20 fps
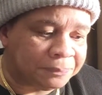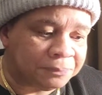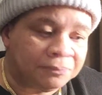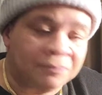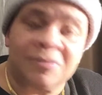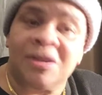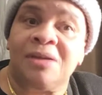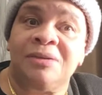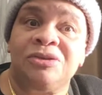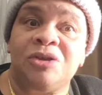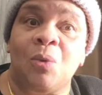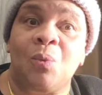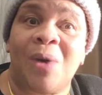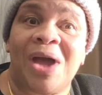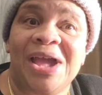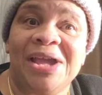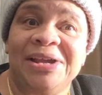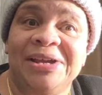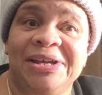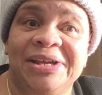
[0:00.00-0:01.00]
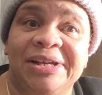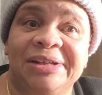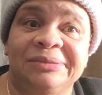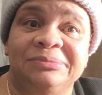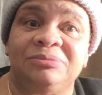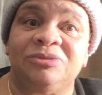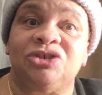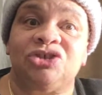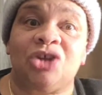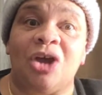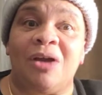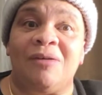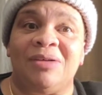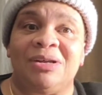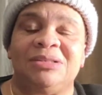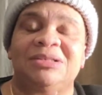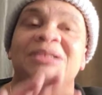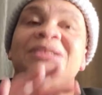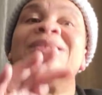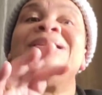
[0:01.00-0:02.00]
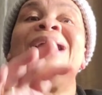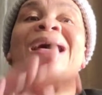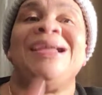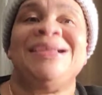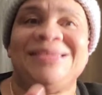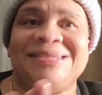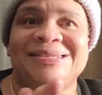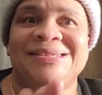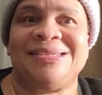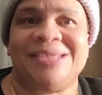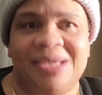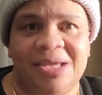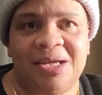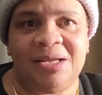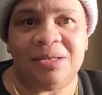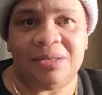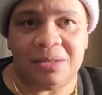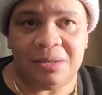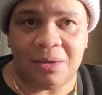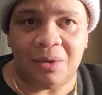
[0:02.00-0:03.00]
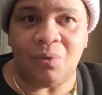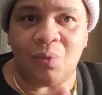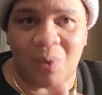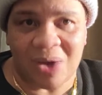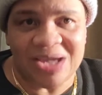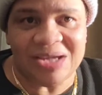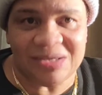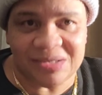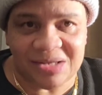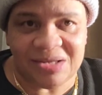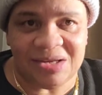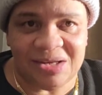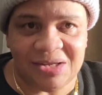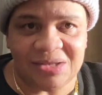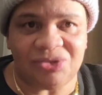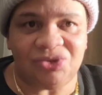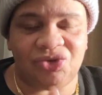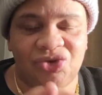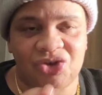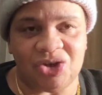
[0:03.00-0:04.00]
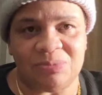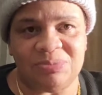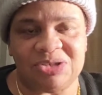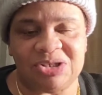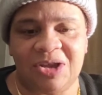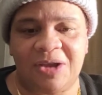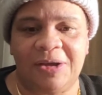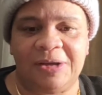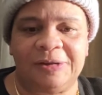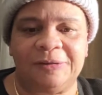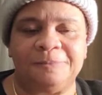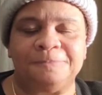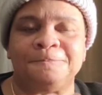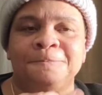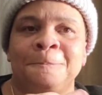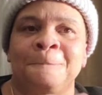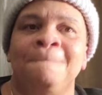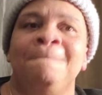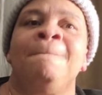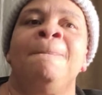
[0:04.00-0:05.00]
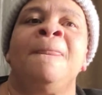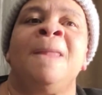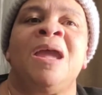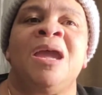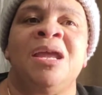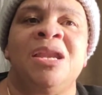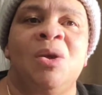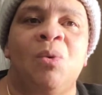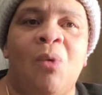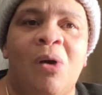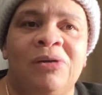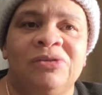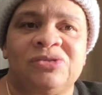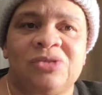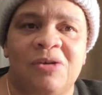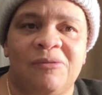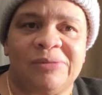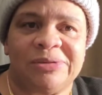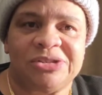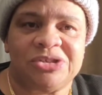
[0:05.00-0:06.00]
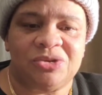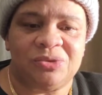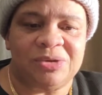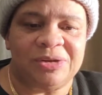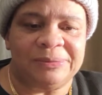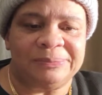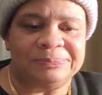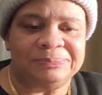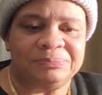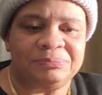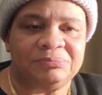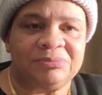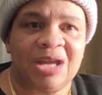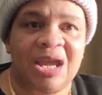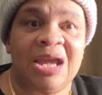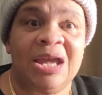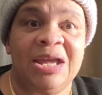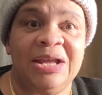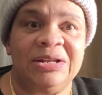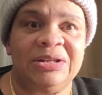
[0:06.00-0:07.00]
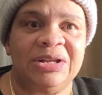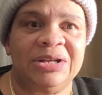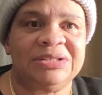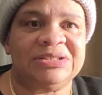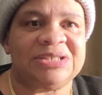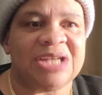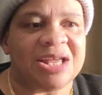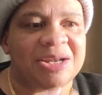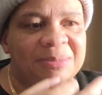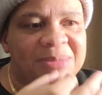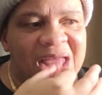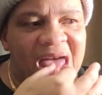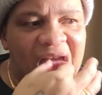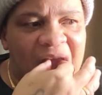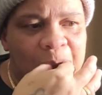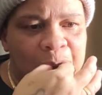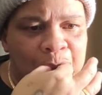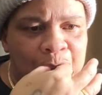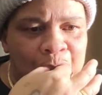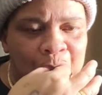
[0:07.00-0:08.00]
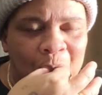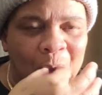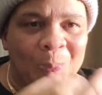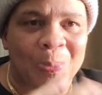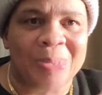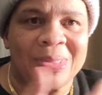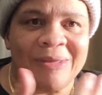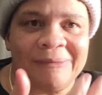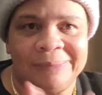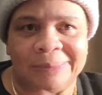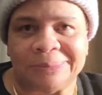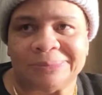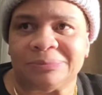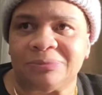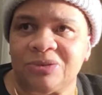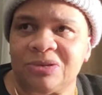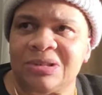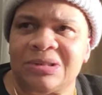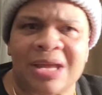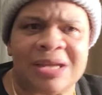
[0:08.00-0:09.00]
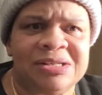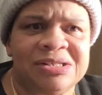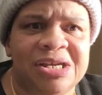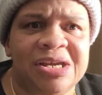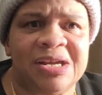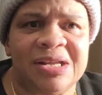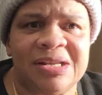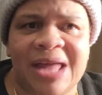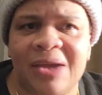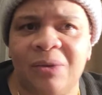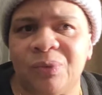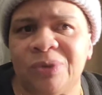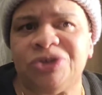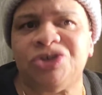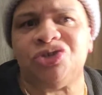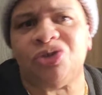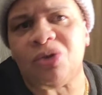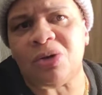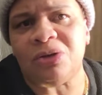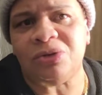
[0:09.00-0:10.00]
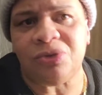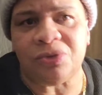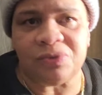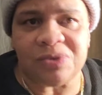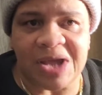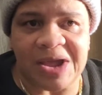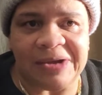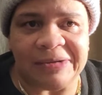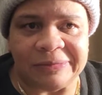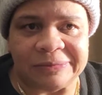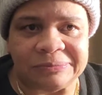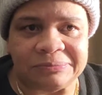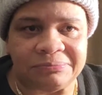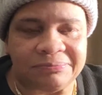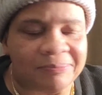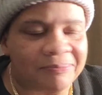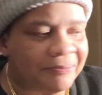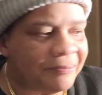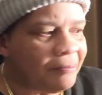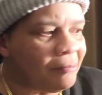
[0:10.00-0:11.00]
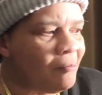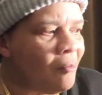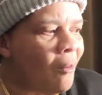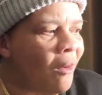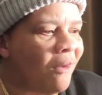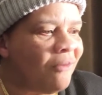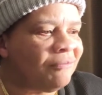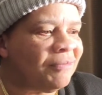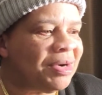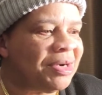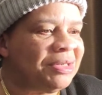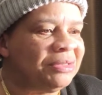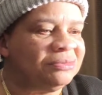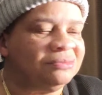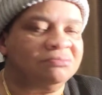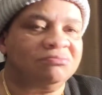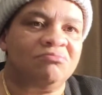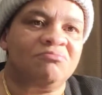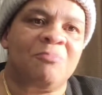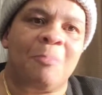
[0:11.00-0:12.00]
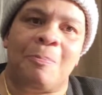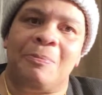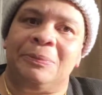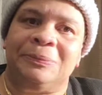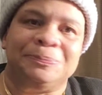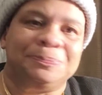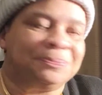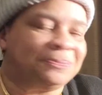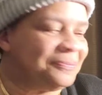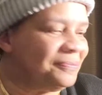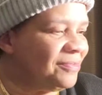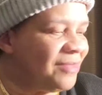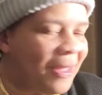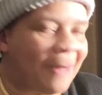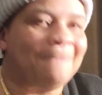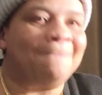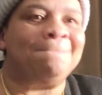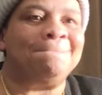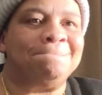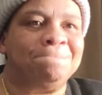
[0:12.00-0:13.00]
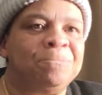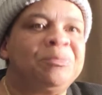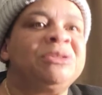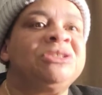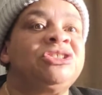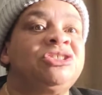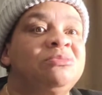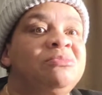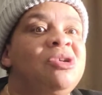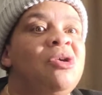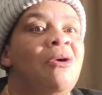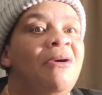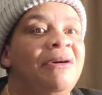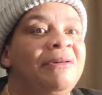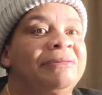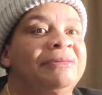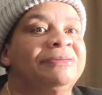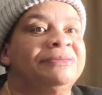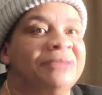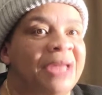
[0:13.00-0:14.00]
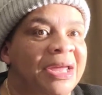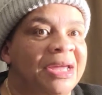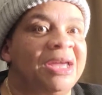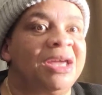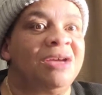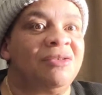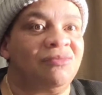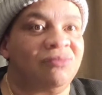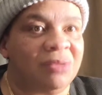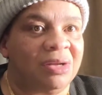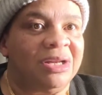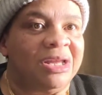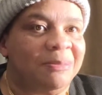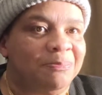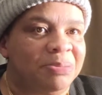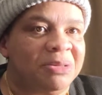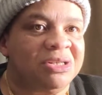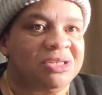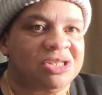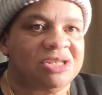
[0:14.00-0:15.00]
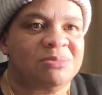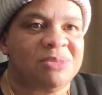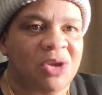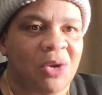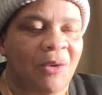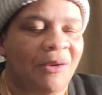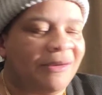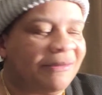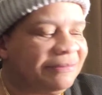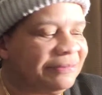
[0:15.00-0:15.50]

the white kid, sorry, the light-skinned white kid jumps up and he walks over to them and he looks at him like, like, yeah, like, what you gonna do now? Right? Pissing me off. Like, it really pissed me off.